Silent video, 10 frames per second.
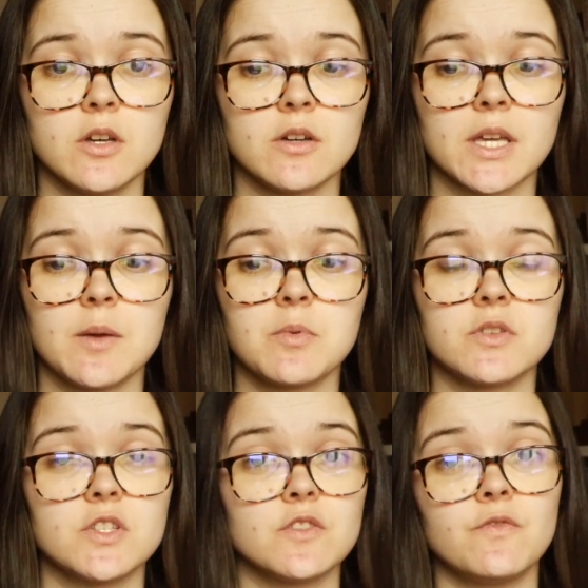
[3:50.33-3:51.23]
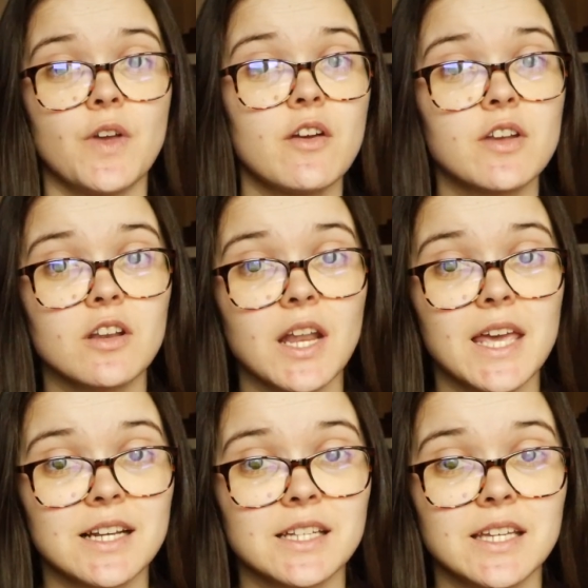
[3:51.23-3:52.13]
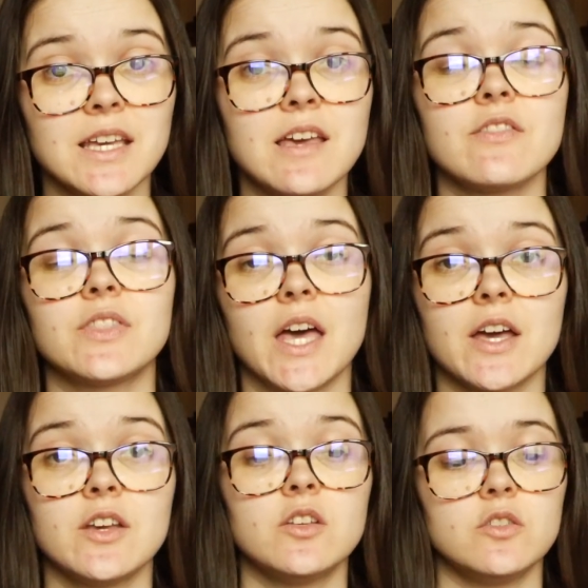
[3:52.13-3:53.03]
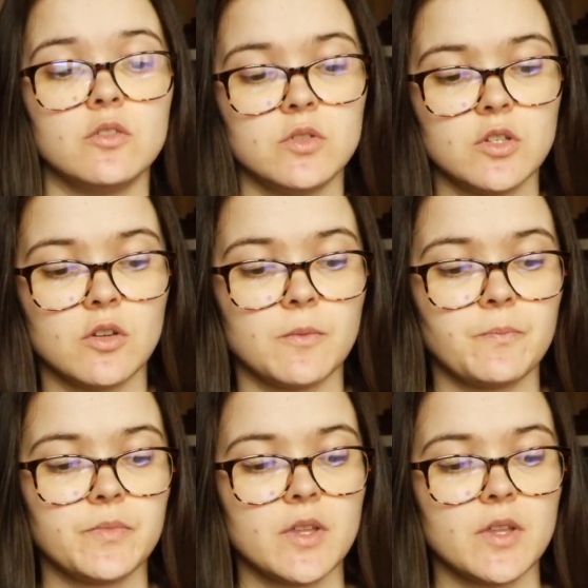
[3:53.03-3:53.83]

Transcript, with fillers: Okay, because it's very unlikely that you do.